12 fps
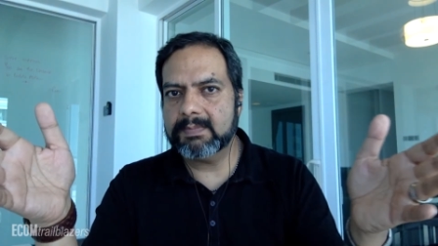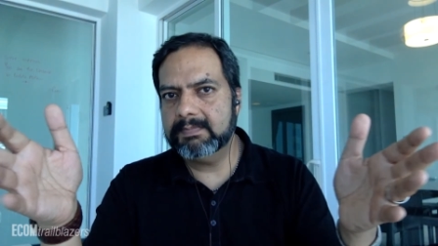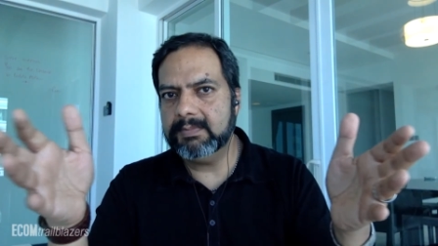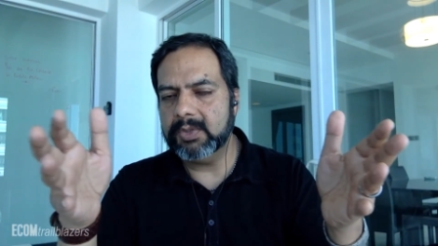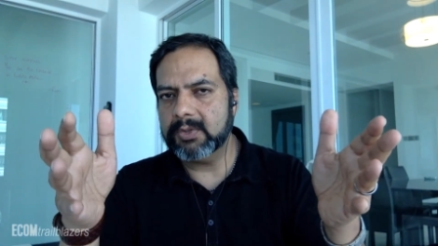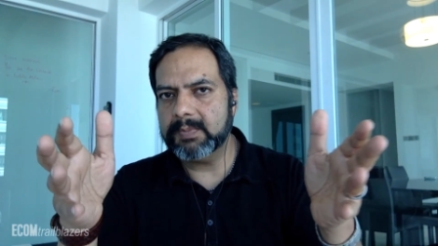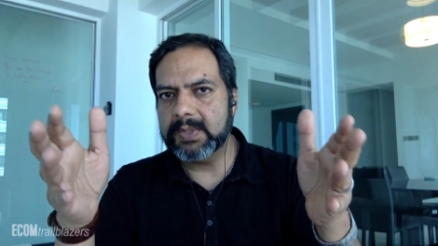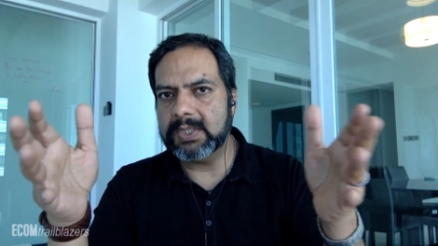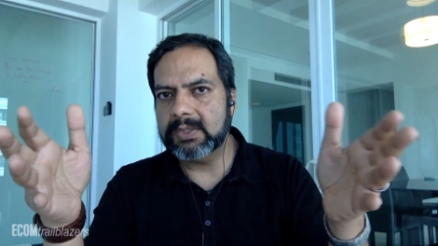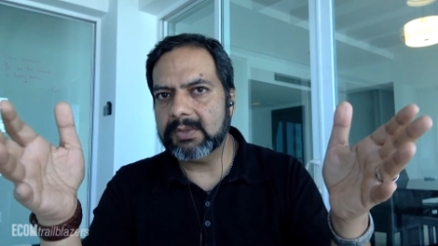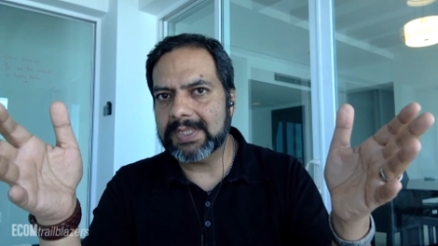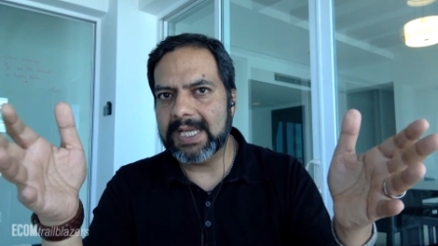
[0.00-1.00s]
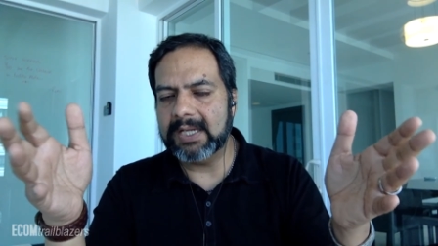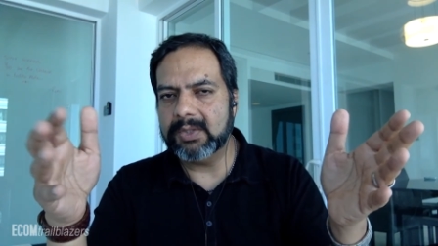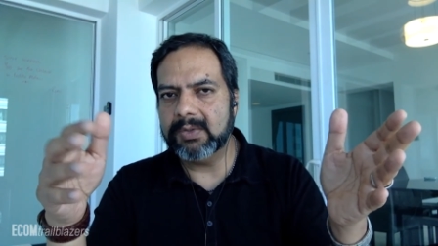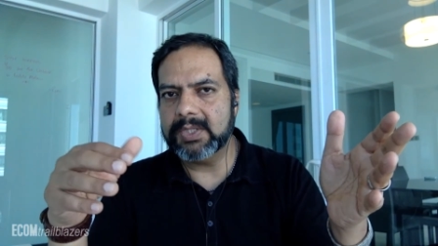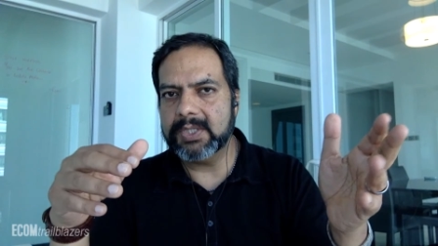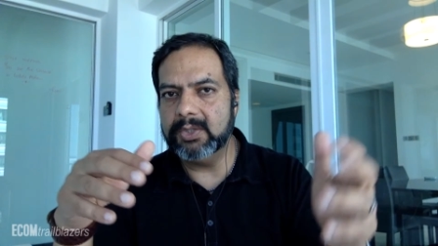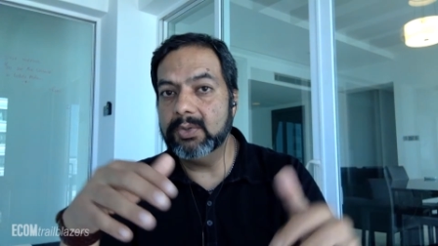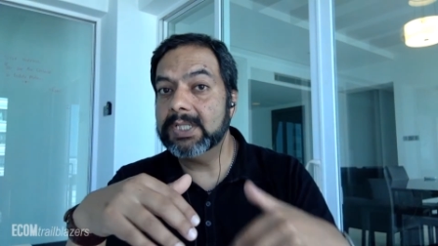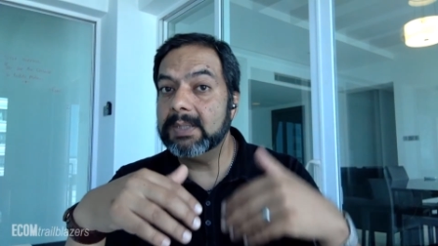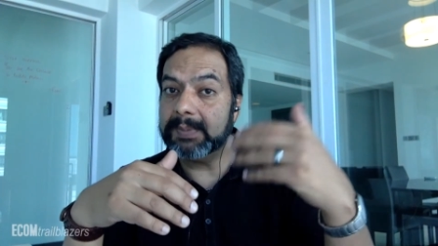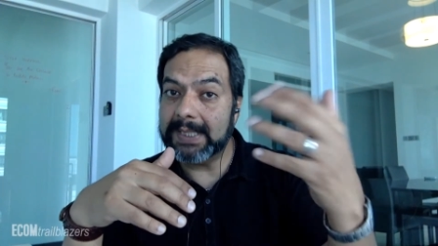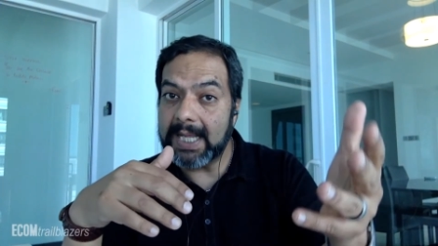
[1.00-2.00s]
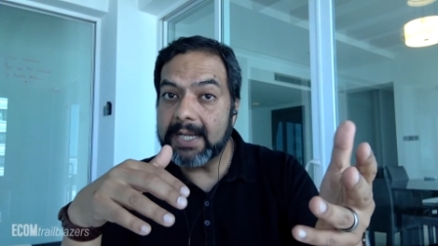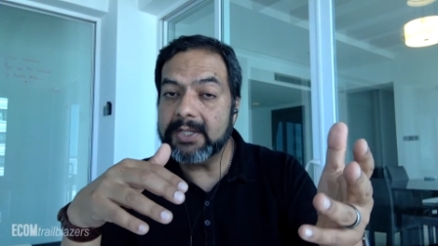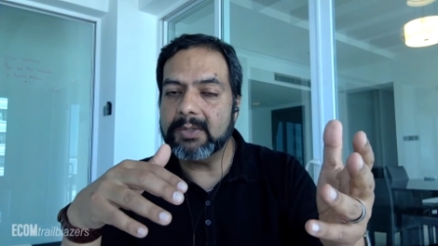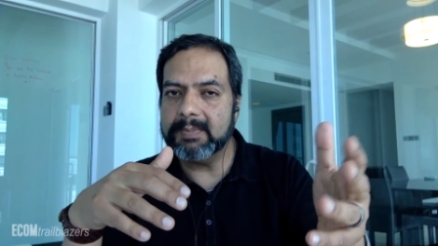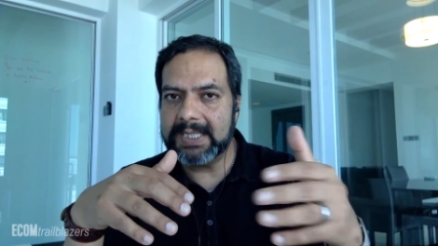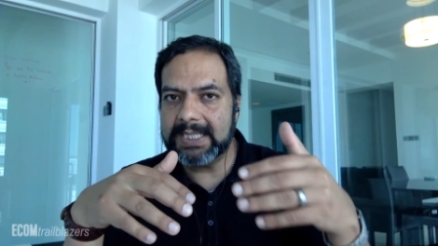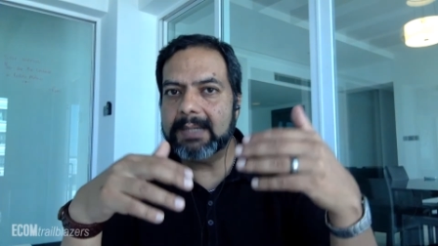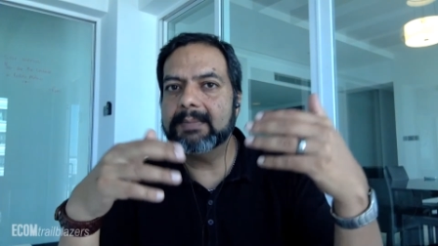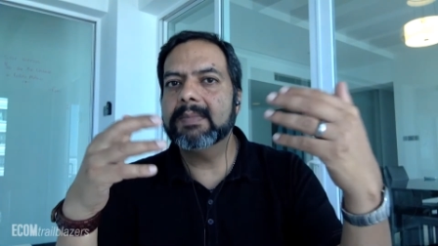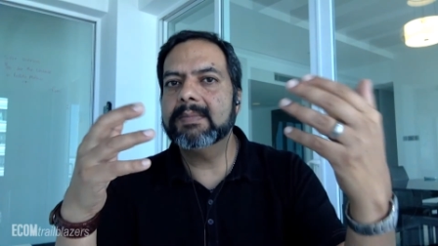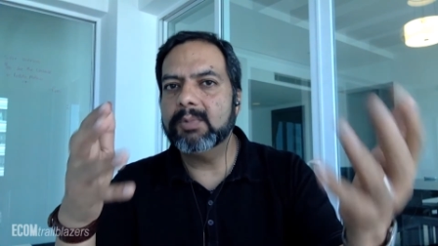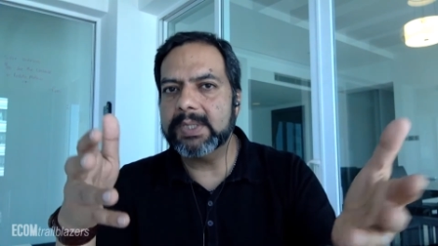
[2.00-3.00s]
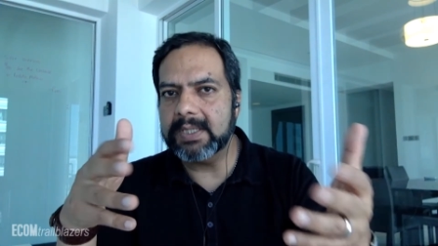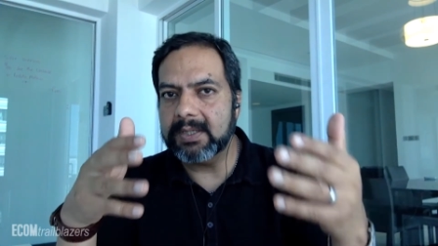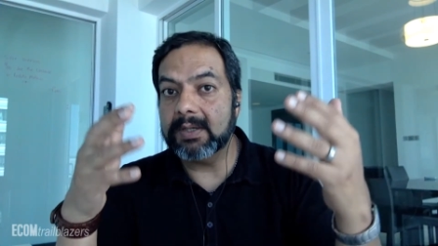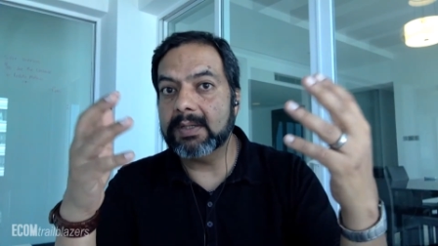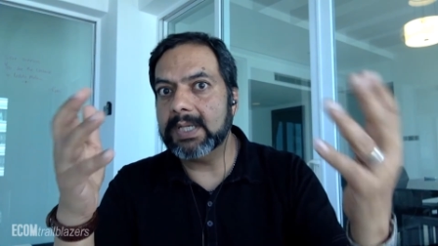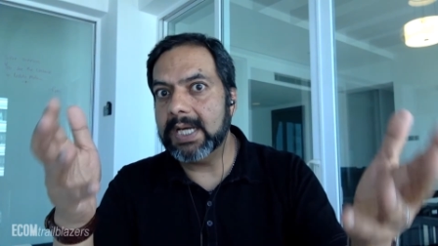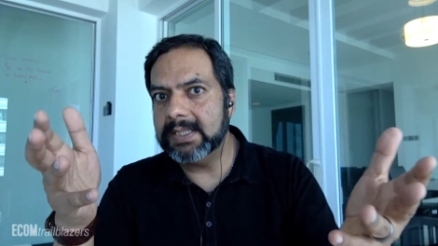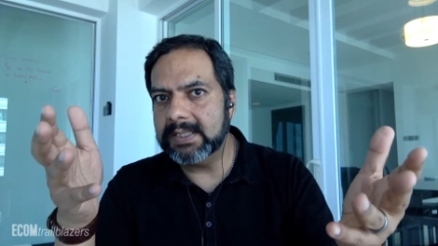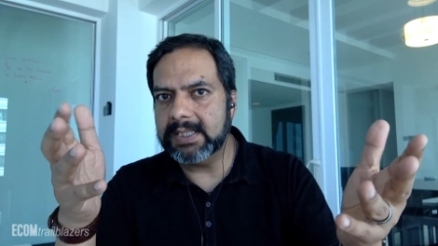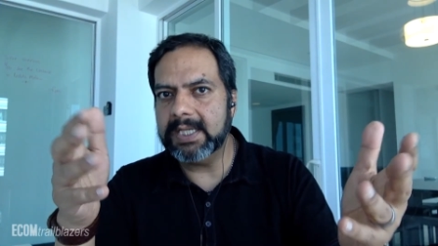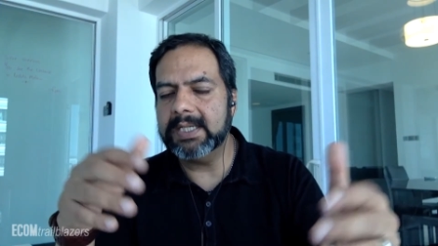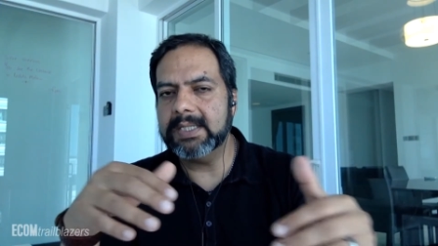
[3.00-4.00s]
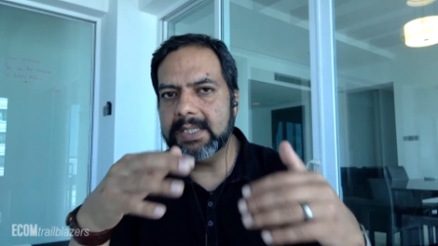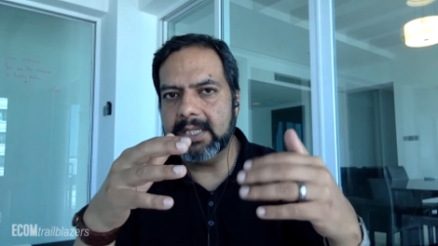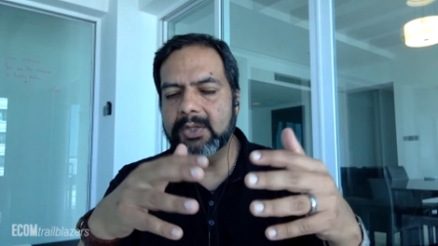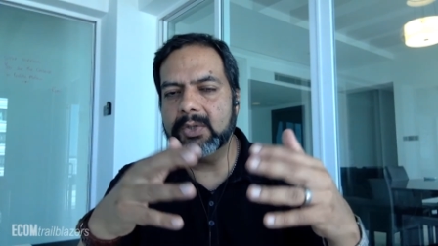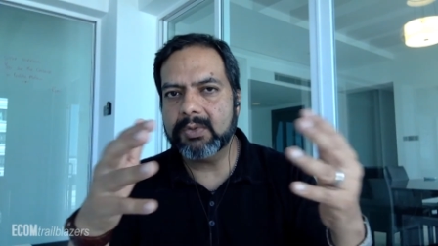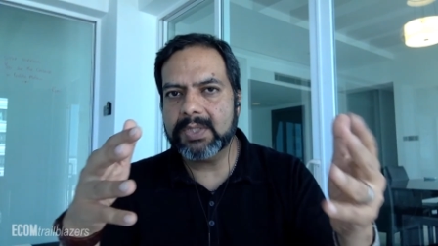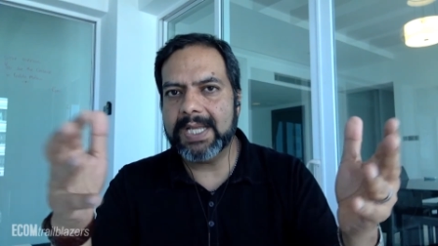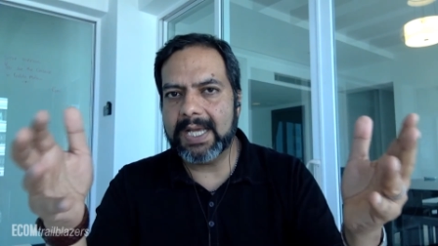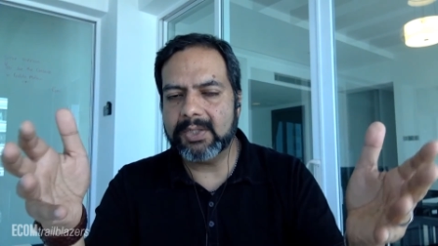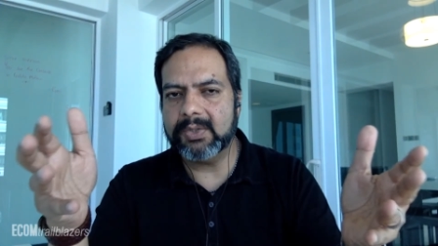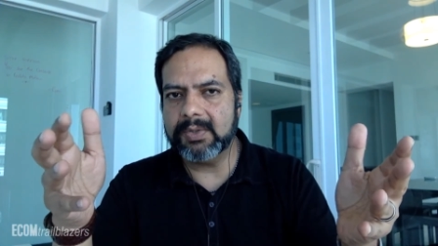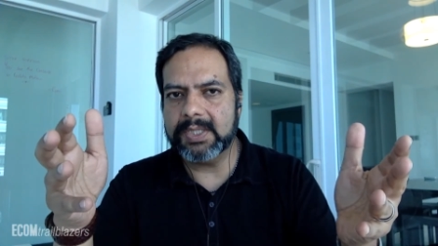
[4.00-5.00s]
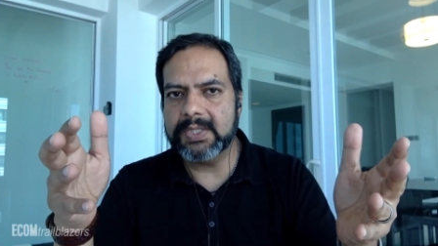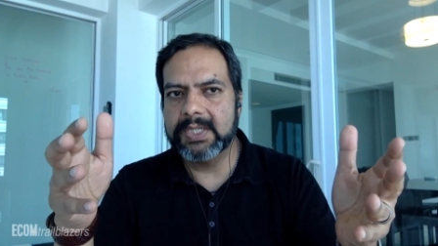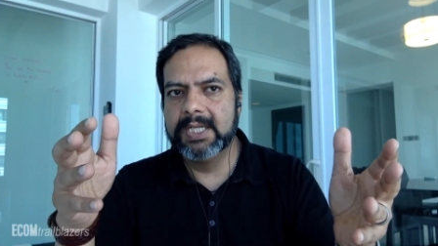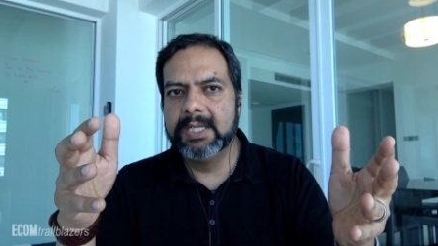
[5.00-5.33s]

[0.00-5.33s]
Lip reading: particular categories. And you can apply to become what they call ungated in those categories.